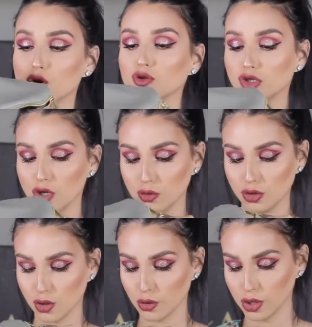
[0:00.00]
so,
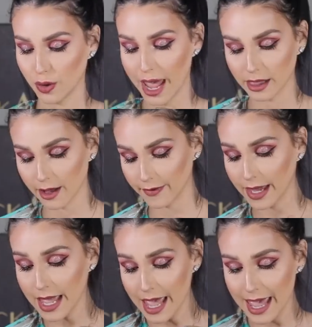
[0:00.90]
so, so cute. I love
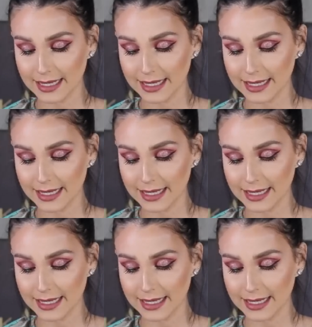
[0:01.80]
it.